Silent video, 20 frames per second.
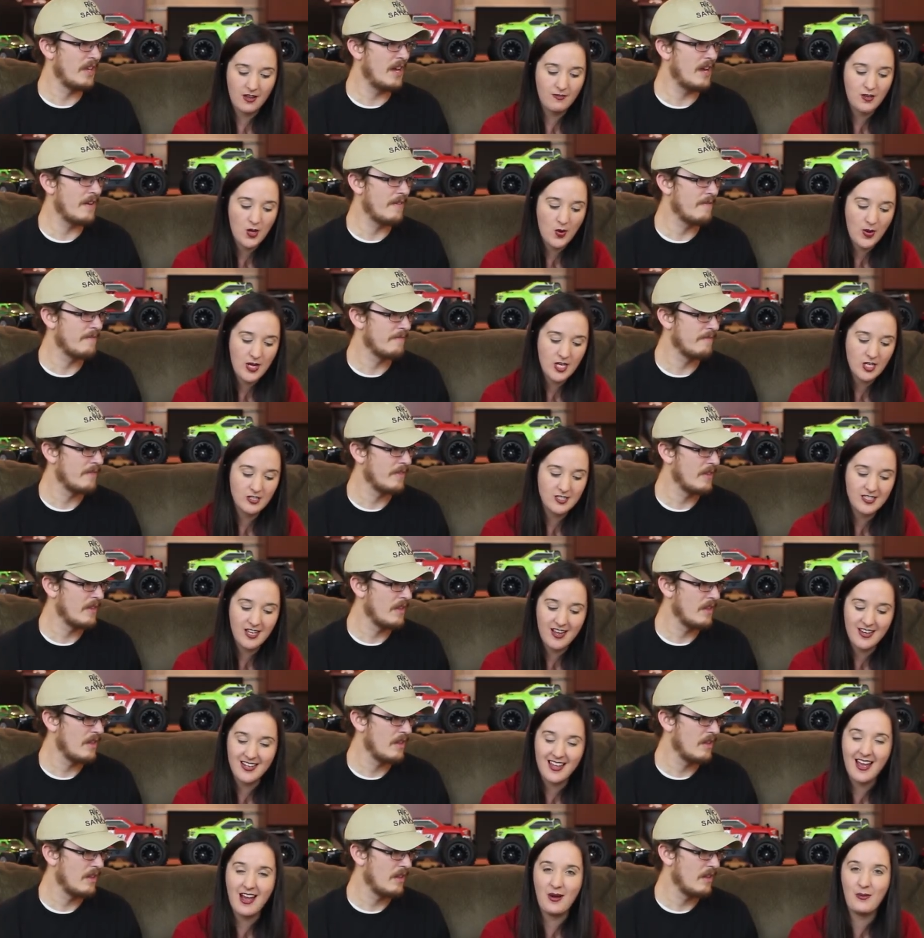Speaker 1: And you and your
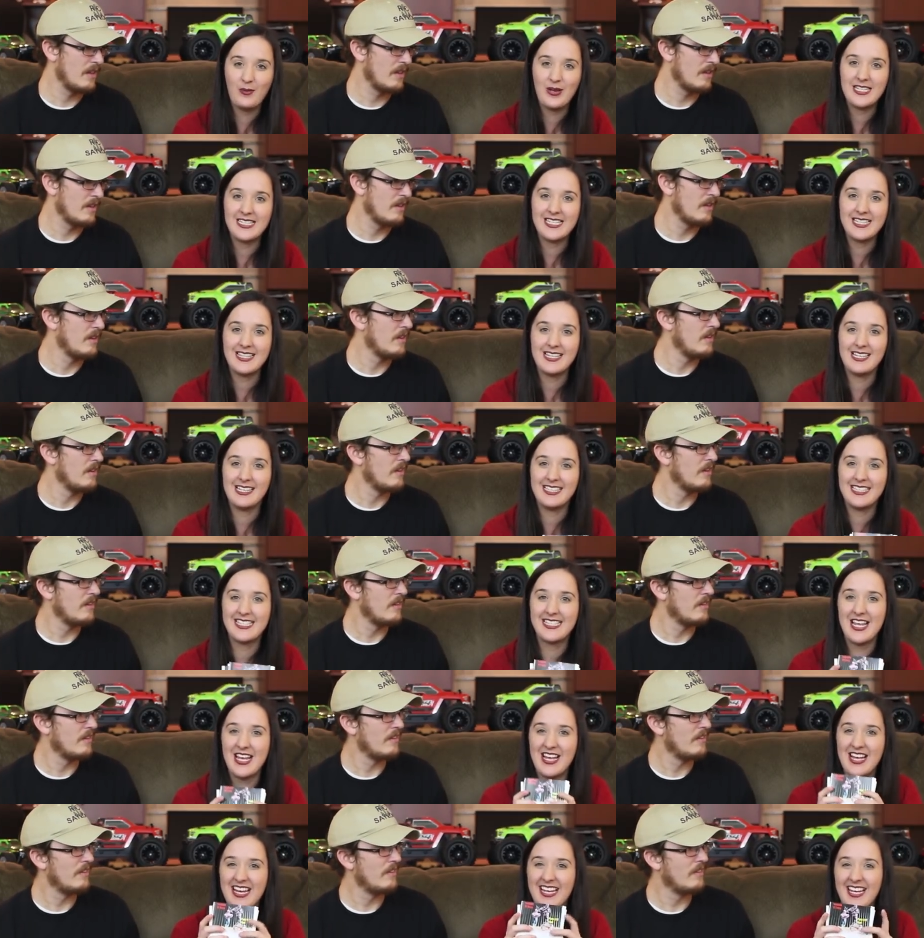son. Yeah, we did this.
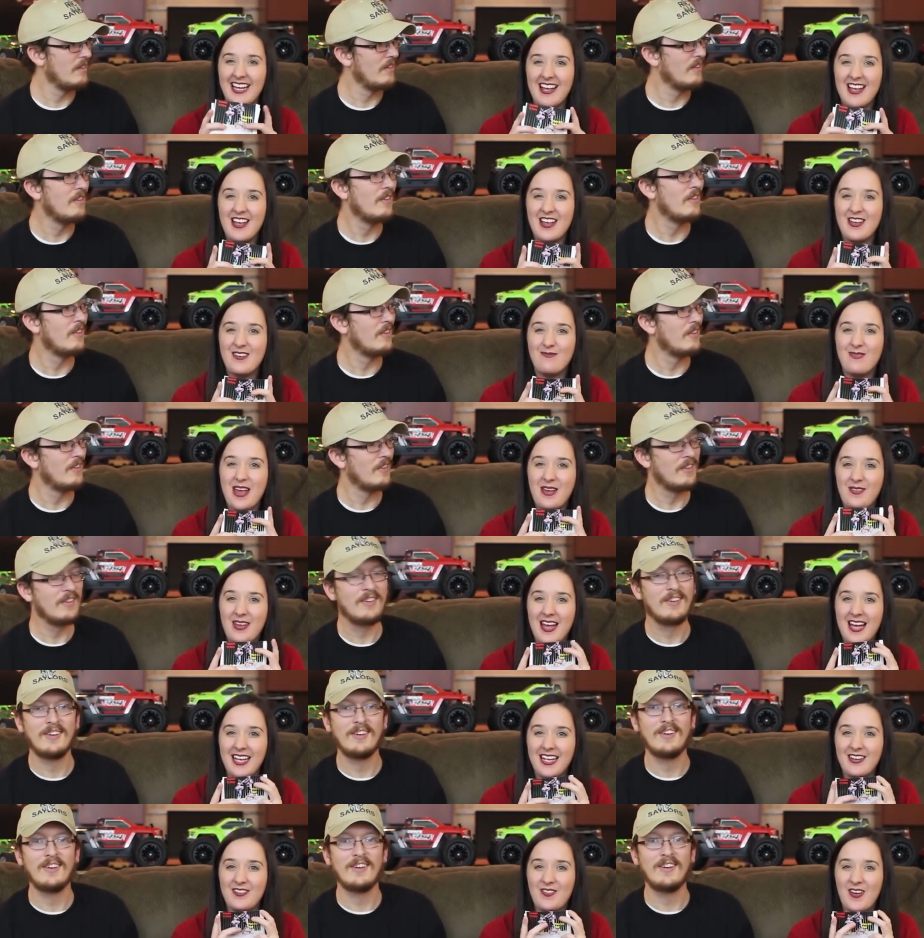Maybe
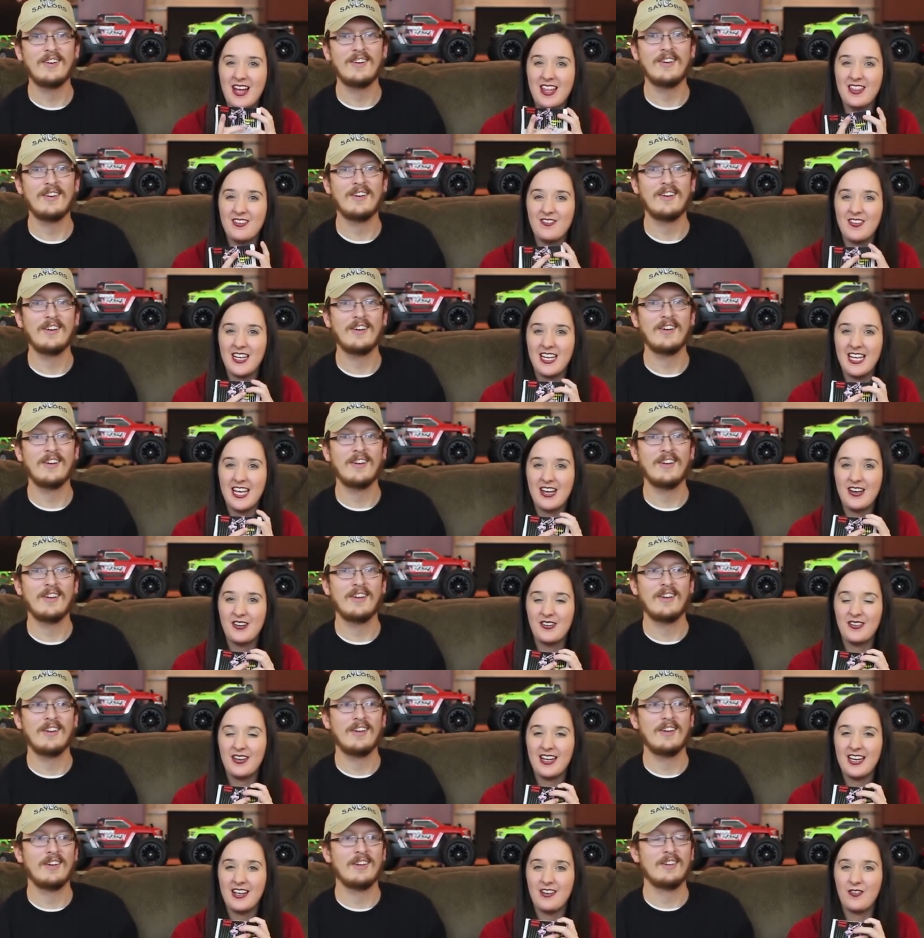I can find the video,
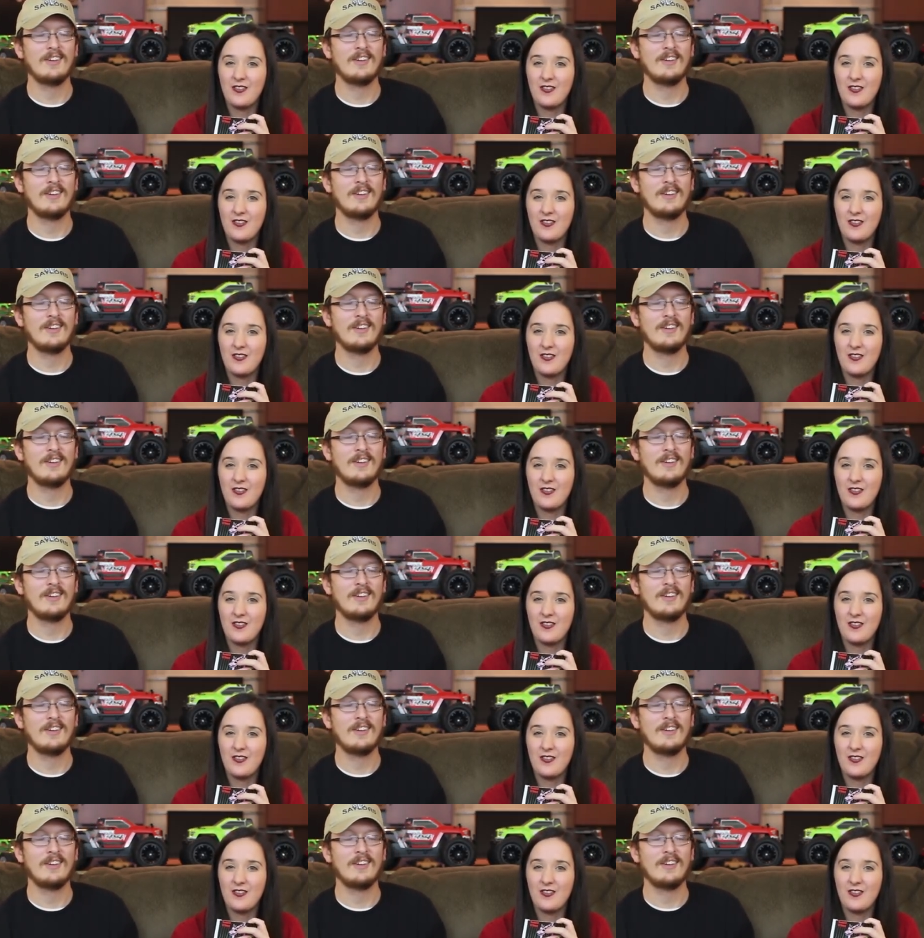and